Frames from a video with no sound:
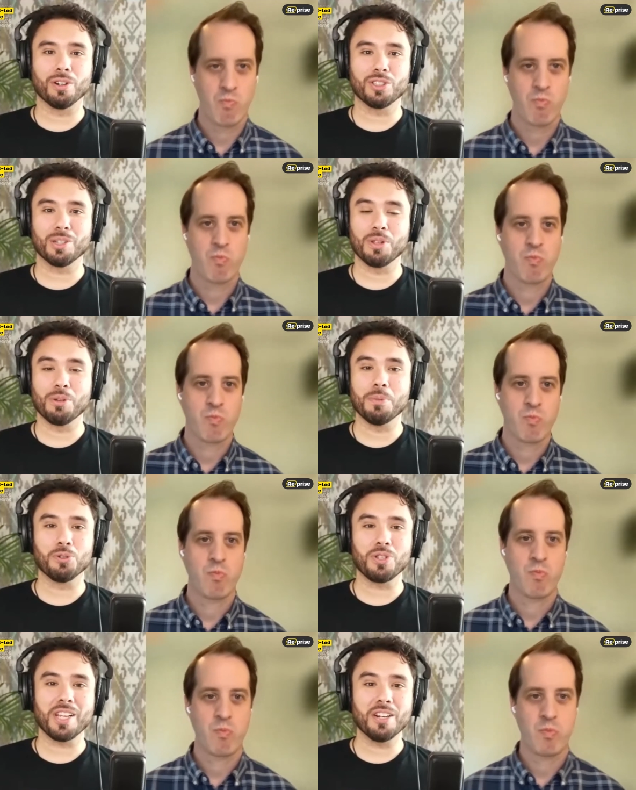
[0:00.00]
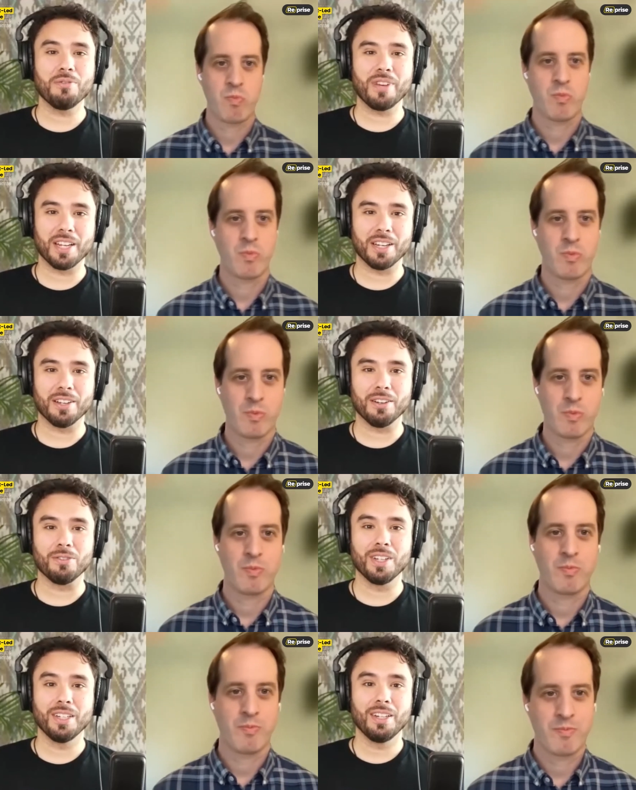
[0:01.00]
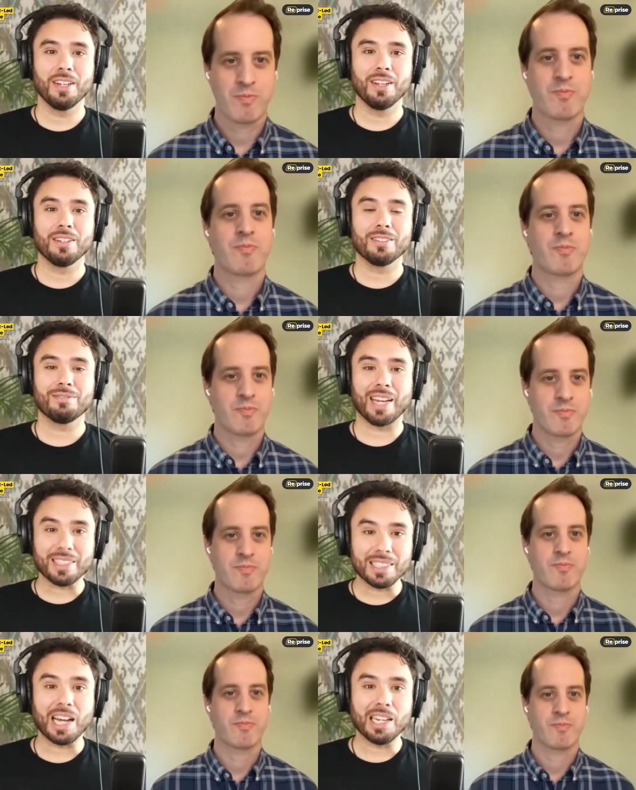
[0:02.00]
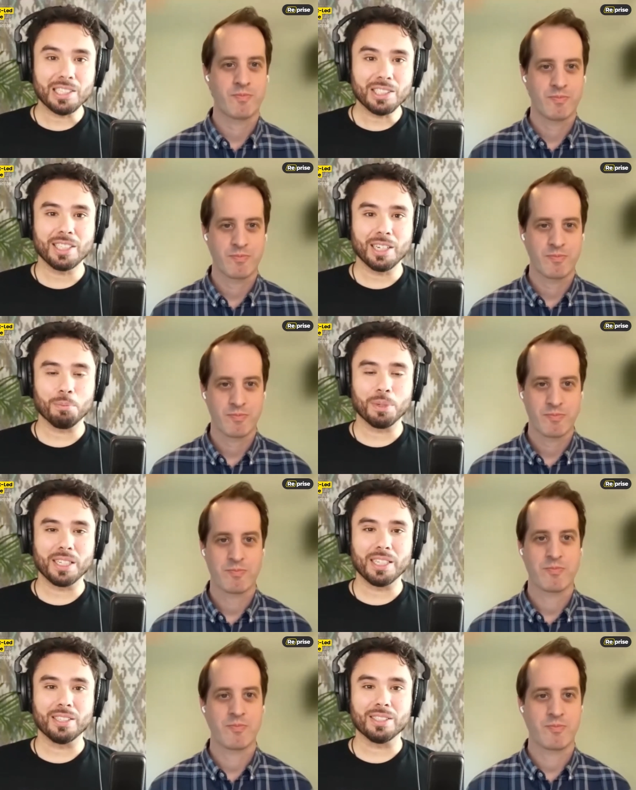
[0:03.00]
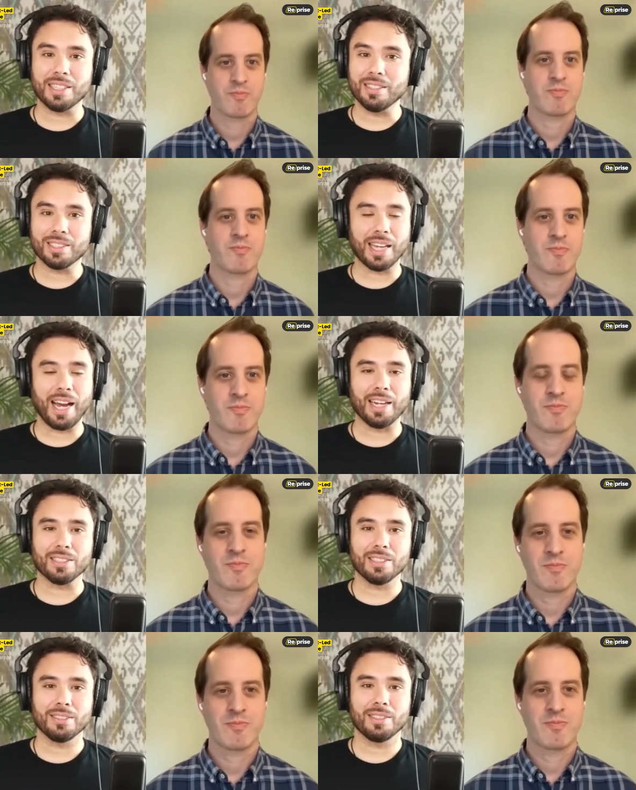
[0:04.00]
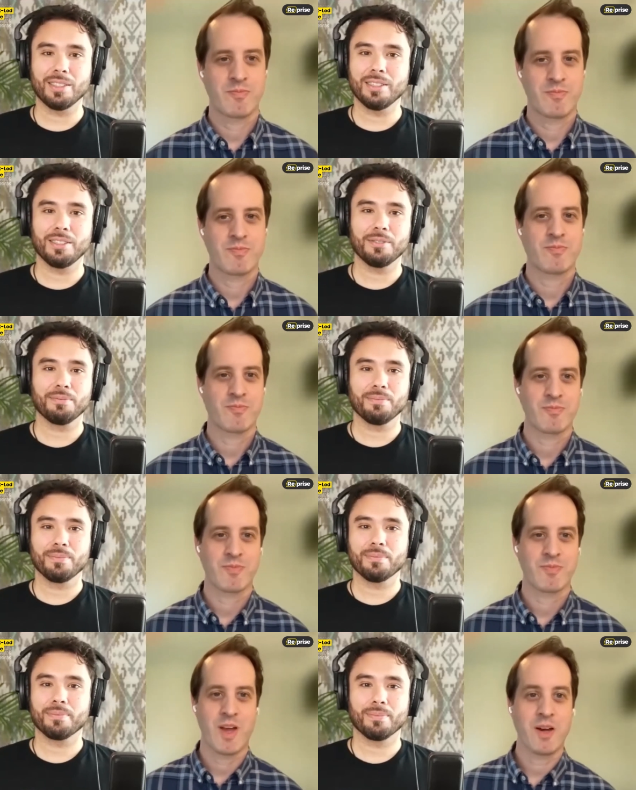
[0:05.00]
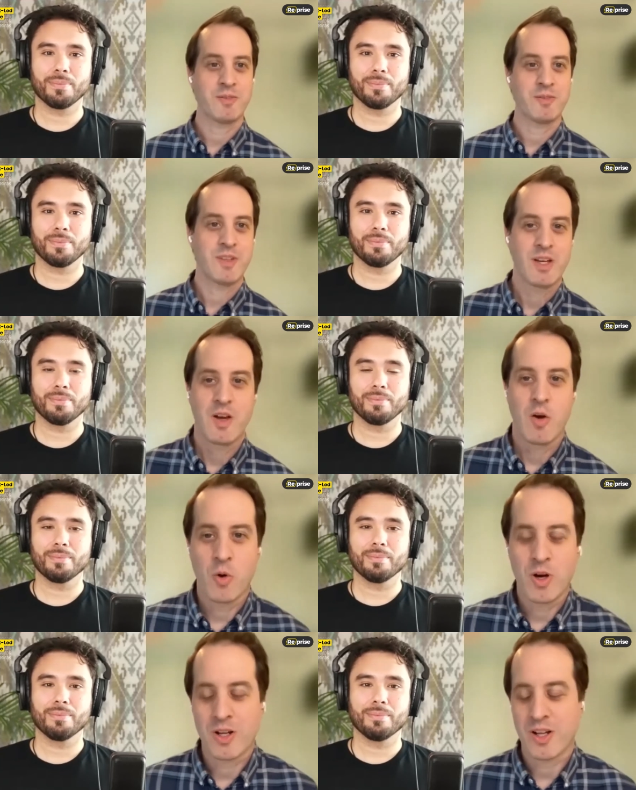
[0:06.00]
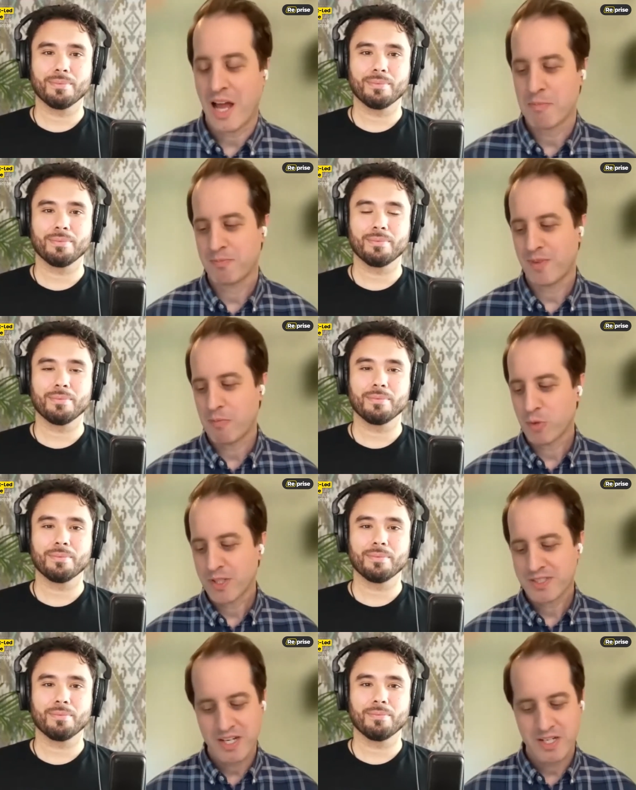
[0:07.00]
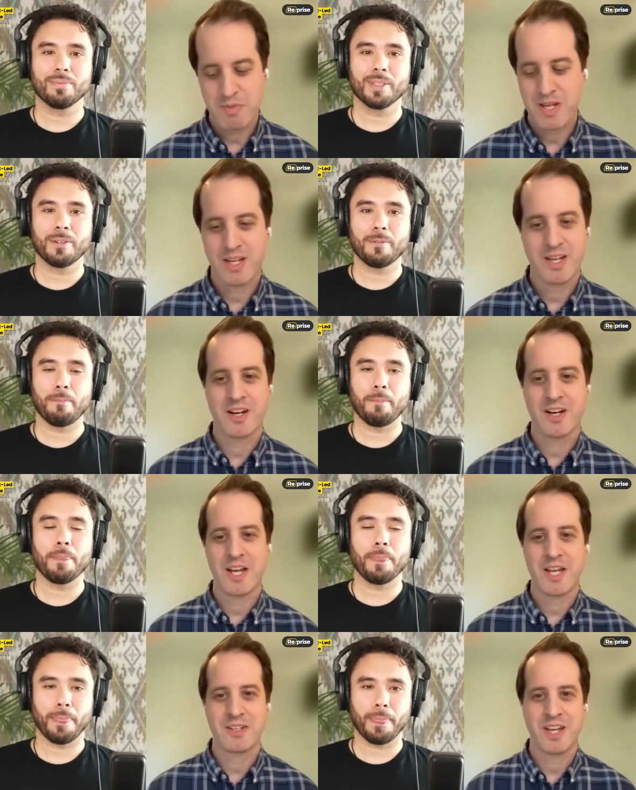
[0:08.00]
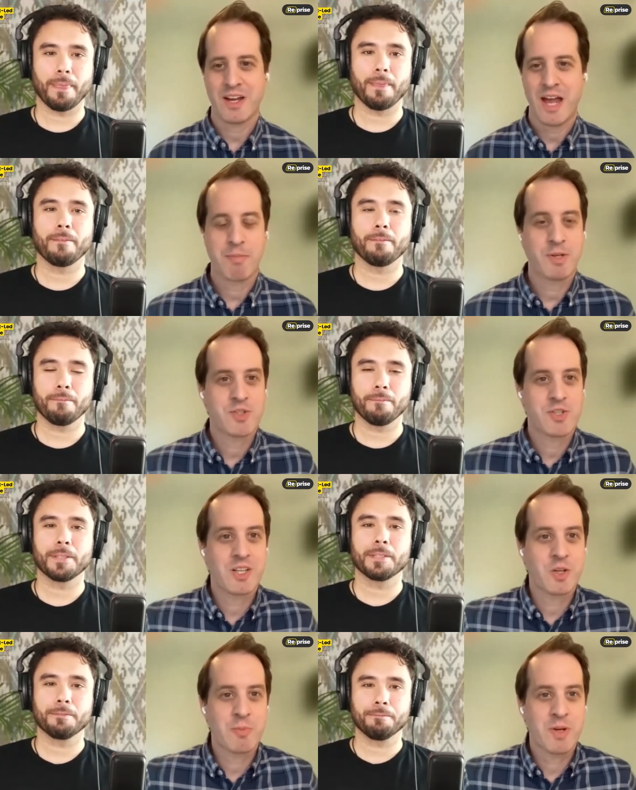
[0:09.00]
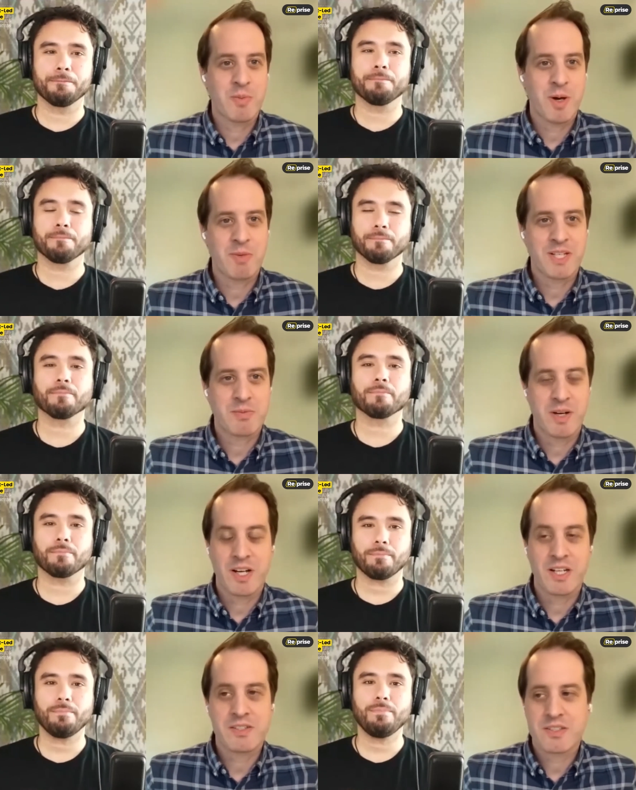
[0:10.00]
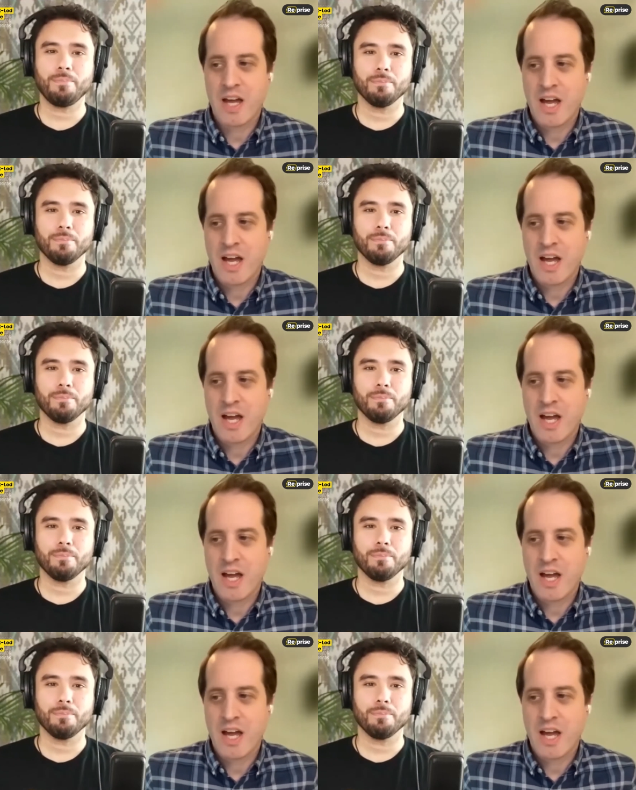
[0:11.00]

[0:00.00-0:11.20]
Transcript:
Speaker 1: some of the most innovative technology companies in SaaS.
Speaker 2: Yeah. Well, I'm I'm really excited to be here and yeah, happy to share a little bit about my experience.